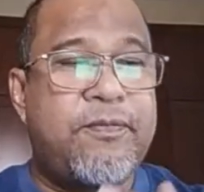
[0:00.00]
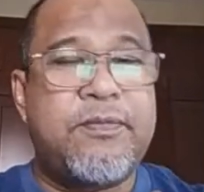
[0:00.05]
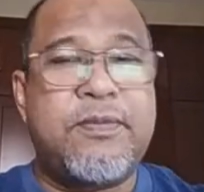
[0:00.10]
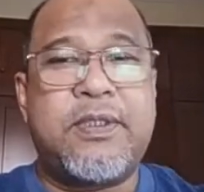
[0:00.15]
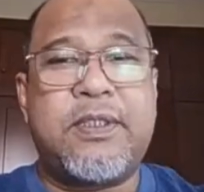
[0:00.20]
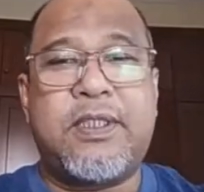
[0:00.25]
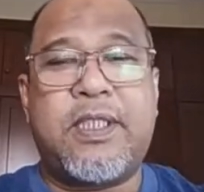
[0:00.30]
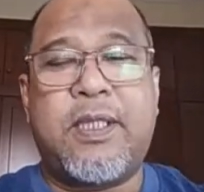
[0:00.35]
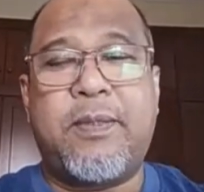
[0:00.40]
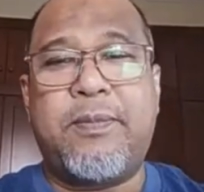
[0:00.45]

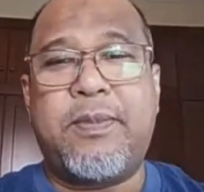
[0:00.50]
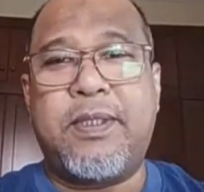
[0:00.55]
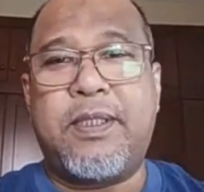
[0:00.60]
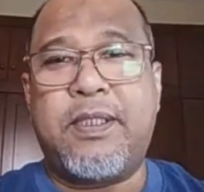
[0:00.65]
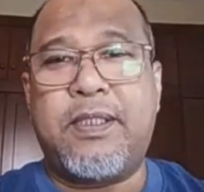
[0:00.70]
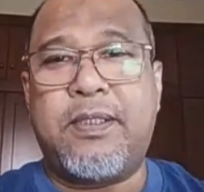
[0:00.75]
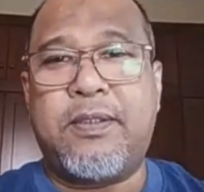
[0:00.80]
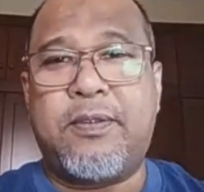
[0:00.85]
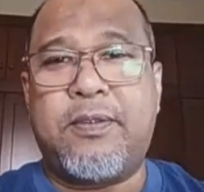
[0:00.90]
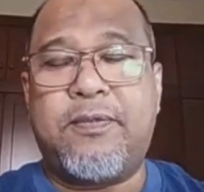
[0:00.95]

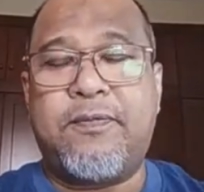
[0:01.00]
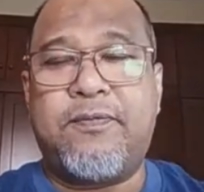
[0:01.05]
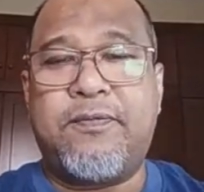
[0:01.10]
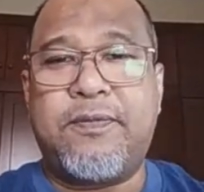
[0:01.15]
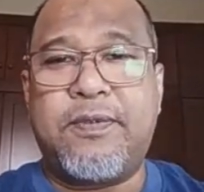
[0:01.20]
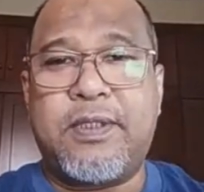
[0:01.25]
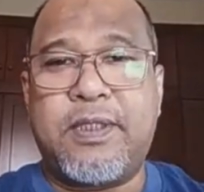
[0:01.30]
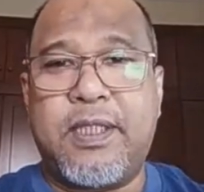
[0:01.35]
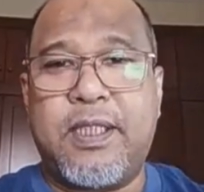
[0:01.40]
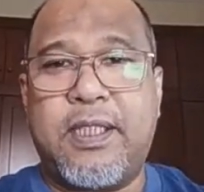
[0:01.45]
stable growth,
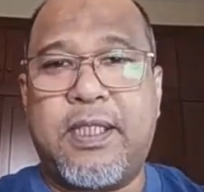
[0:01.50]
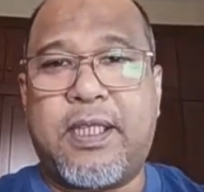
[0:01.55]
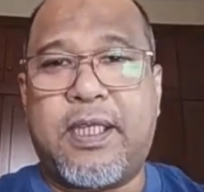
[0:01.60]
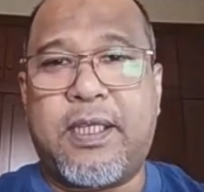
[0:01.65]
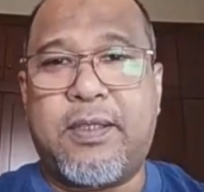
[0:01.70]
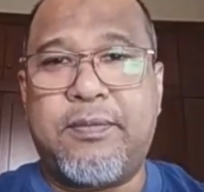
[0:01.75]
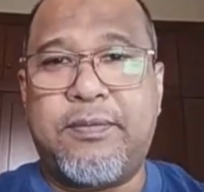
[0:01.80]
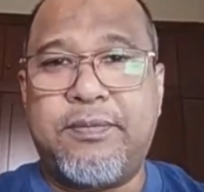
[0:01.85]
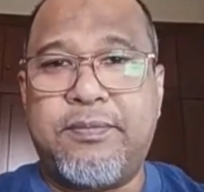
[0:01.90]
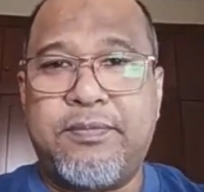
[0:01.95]

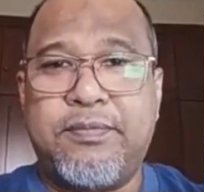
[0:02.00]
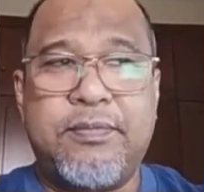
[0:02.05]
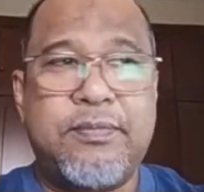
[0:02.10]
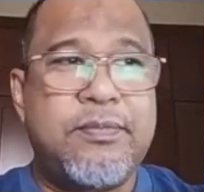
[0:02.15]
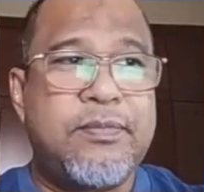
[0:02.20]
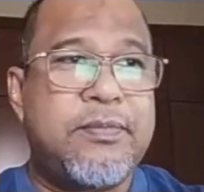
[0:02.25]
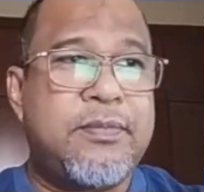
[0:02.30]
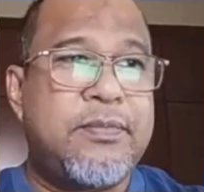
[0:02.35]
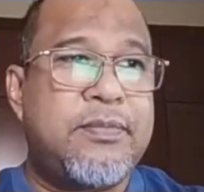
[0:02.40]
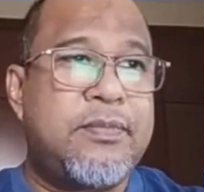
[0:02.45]
turnaround,
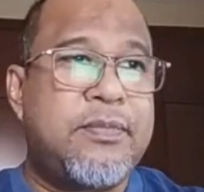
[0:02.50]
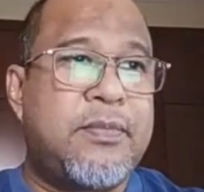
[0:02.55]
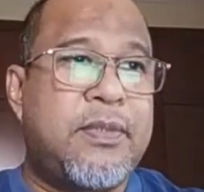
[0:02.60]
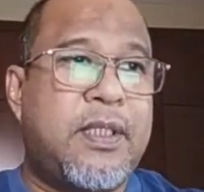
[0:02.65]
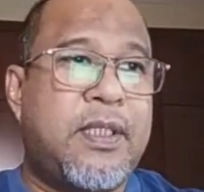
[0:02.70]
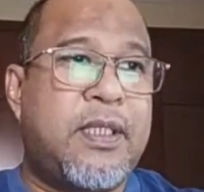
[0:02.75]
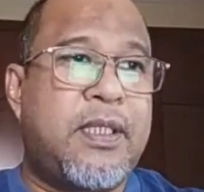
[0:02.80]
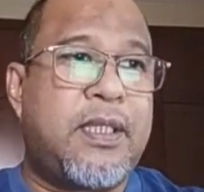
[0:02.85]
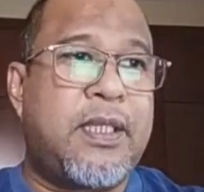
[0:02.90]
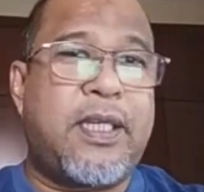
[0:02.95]

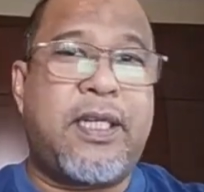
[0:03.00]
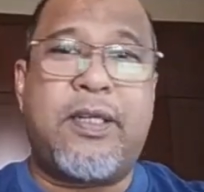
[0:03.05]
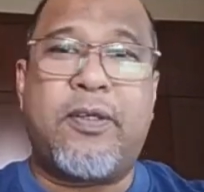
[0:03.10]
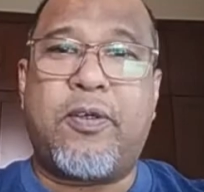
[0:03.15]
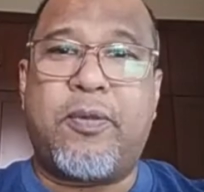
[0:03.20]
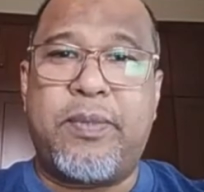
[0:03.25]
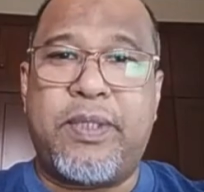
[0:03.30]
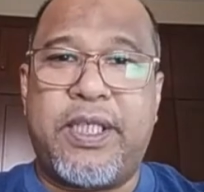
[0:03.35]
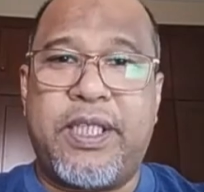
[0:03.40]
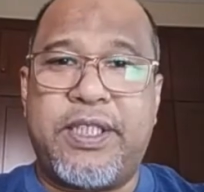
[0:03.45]
and
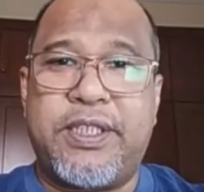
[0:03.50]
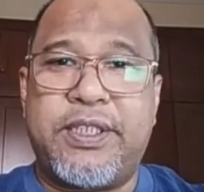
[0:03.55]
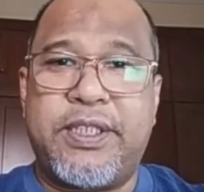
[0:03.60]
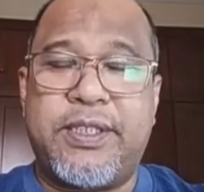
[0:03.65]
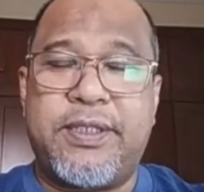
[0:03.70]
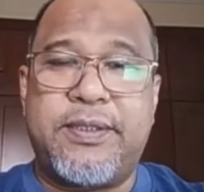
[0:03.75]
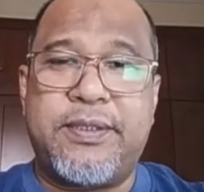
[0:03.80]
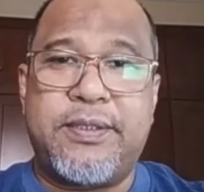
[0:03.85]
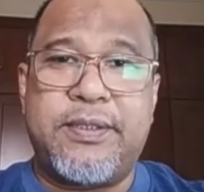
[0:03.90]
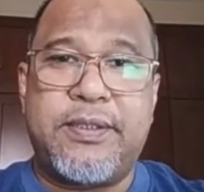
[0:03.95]
combination.